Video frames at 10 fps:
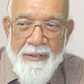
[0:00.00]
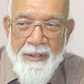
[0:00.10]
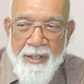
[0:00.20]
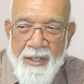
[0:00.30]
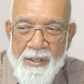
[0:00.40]

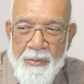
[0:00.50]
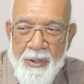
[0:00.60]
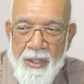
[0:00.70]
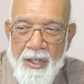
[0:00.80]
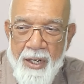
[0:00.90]
that
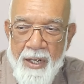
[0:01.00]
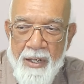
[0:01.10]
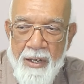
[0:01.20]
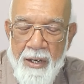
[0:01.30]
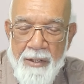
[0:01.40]
we
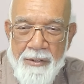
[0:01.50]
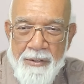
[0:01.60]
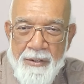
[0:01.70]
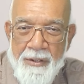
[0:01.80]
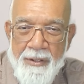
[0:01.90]
cannot,
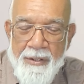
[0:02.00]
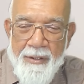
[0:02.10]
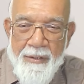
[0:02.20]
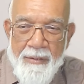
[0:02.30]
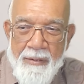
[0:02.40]

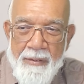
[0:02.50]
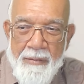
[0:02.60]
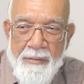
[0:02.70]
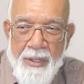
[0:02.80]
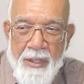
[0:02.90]

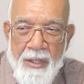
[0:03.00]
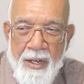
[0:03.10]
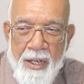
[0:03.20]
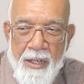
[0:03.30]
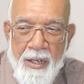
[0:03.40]
we
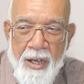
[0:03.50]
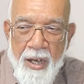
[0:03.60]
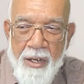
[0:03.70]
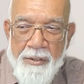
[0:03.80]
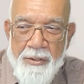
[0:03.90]

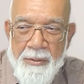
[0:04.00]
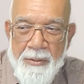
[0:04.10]
cannot